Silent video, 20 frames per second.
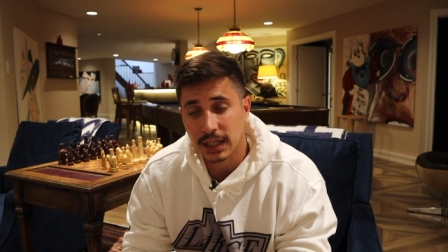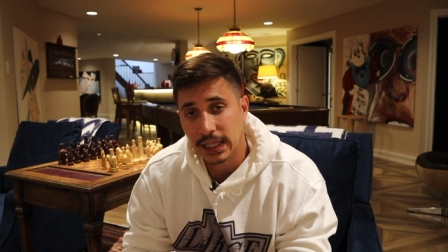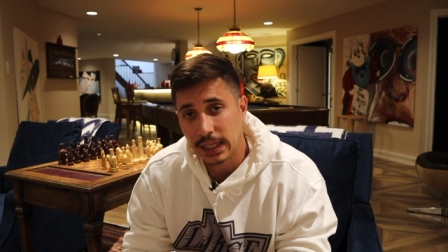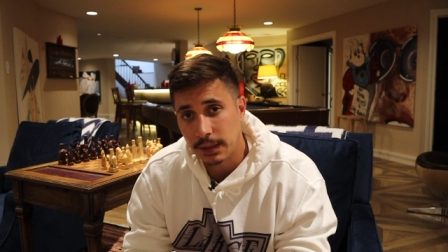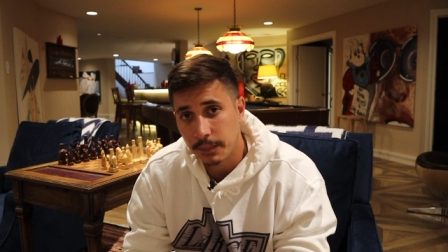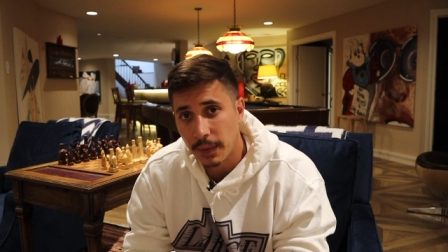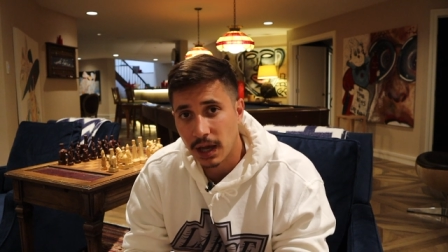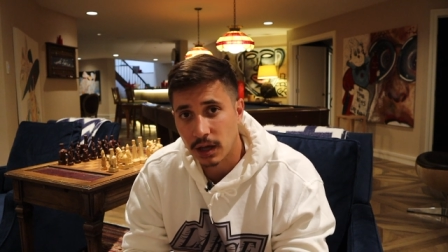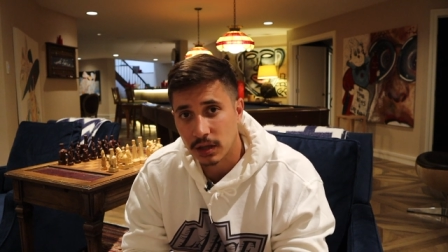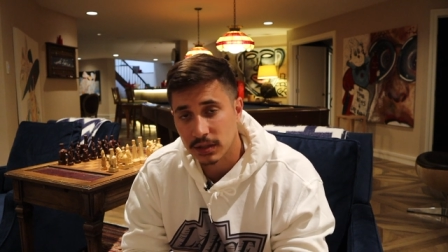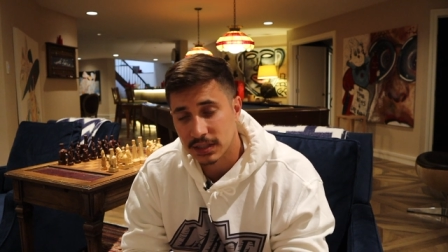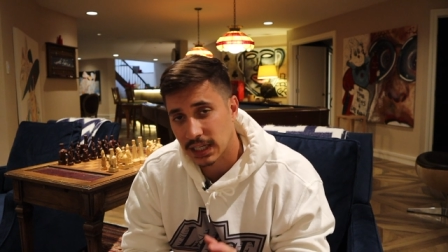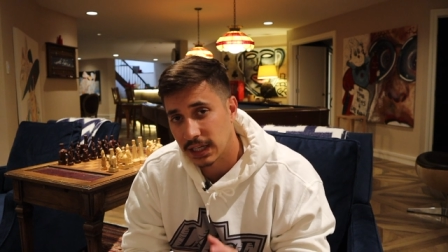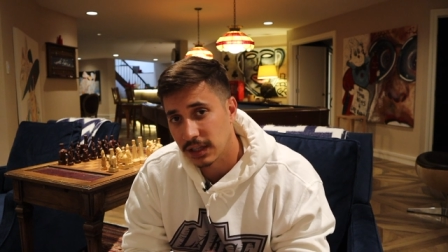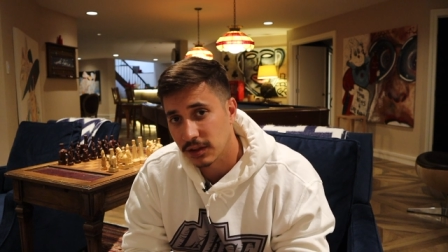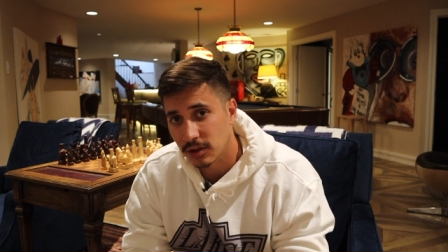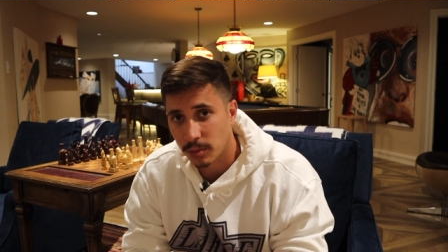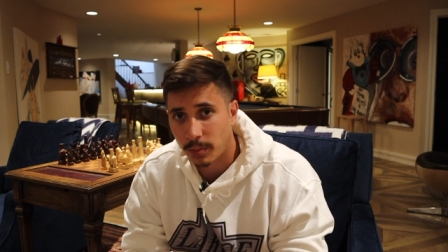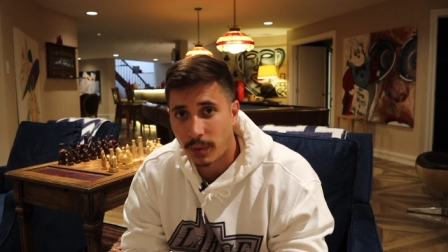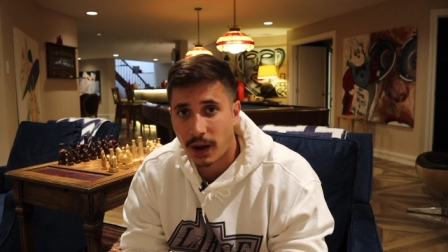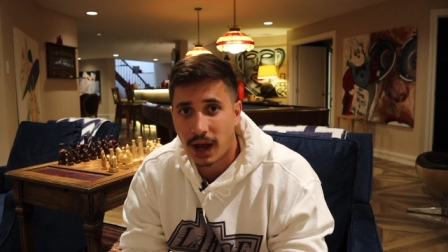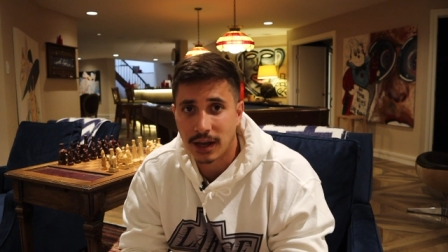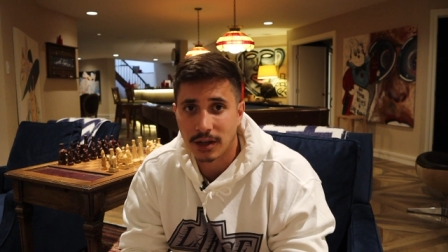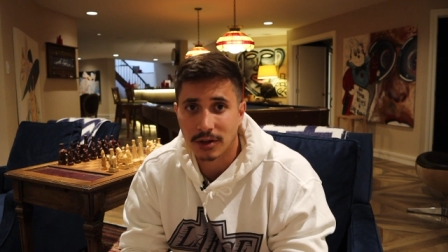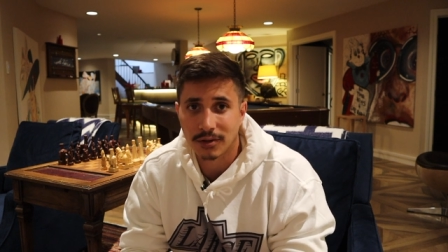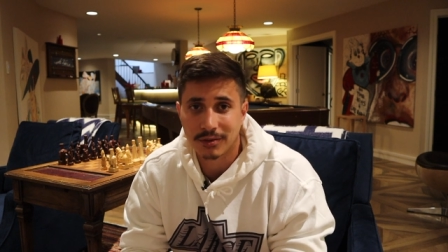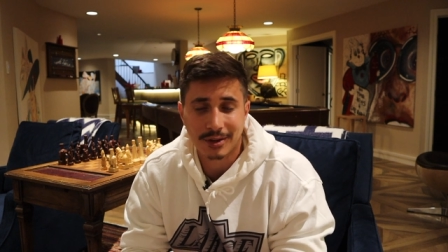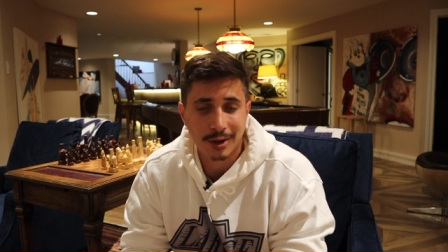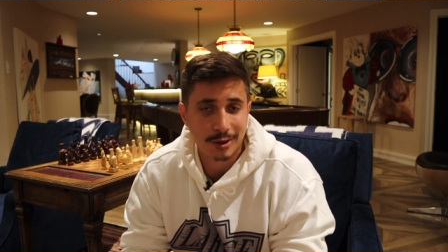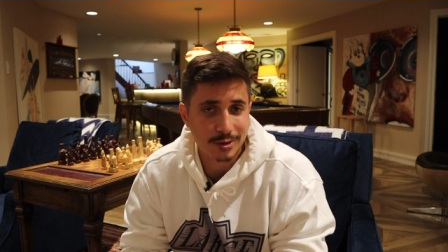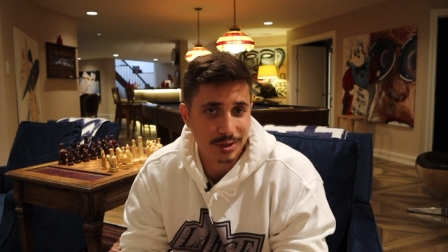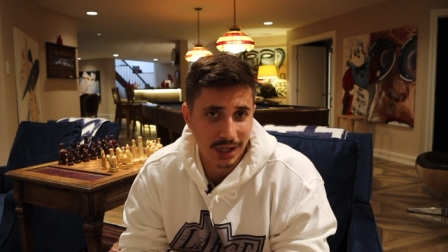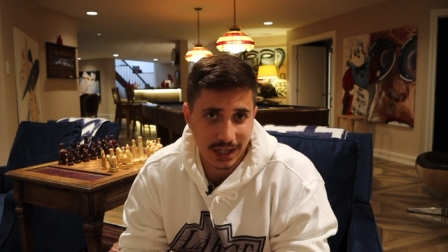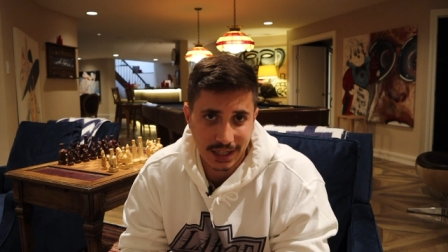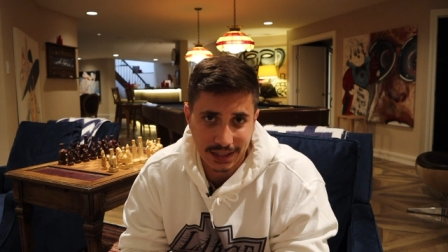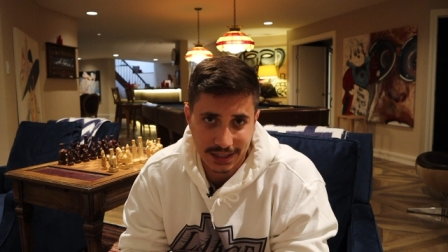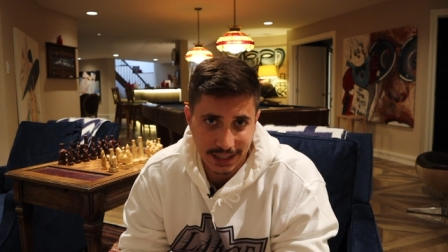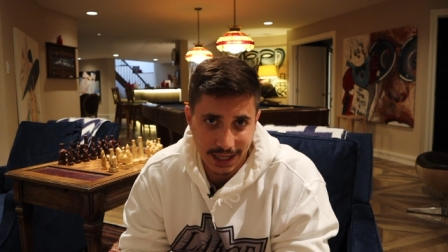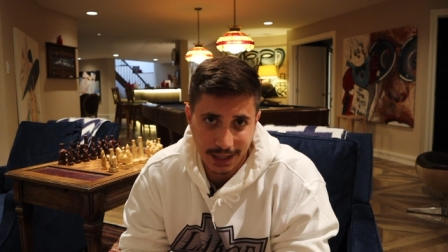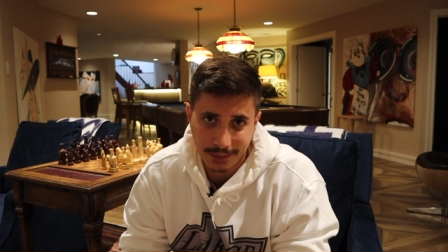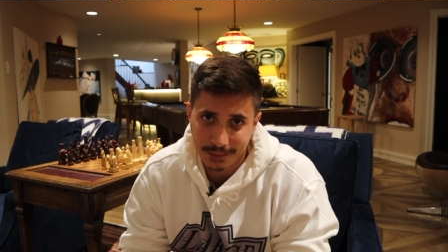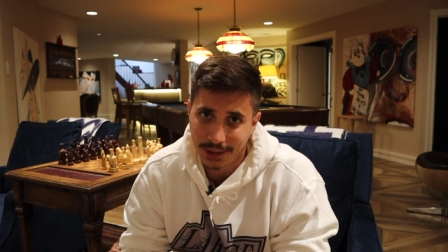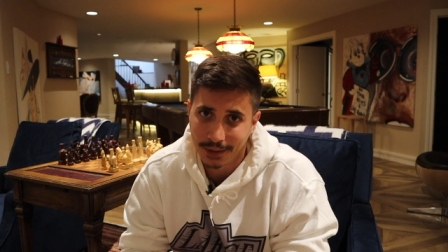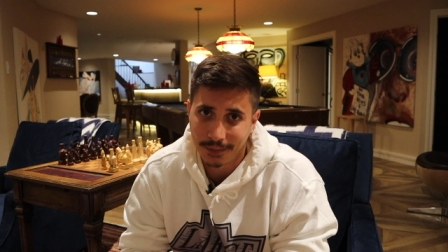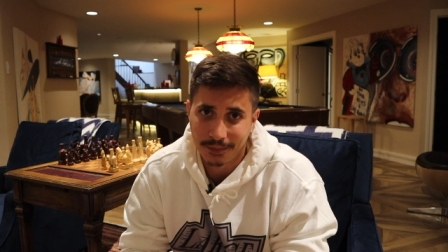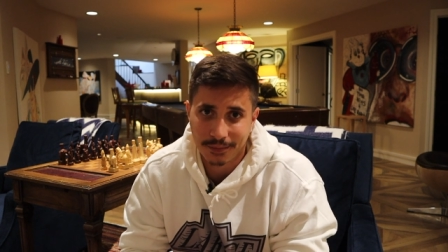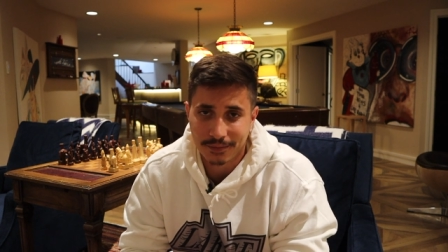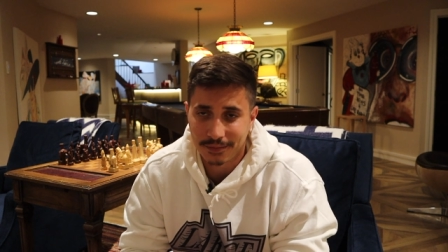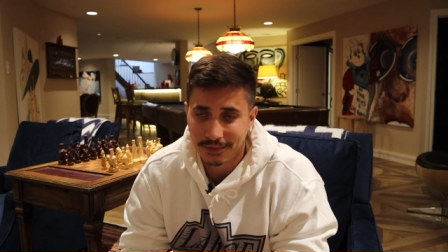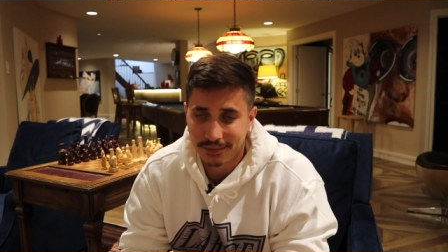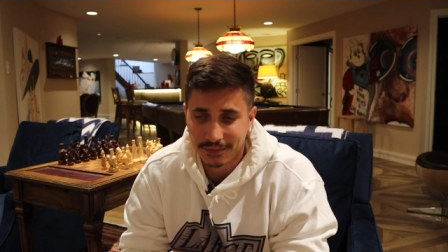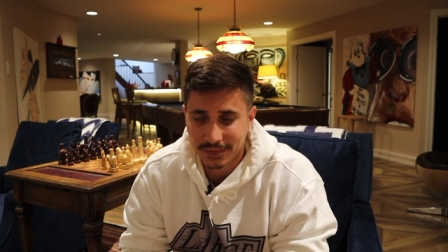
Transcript: email in their bio. Don't try to DM them.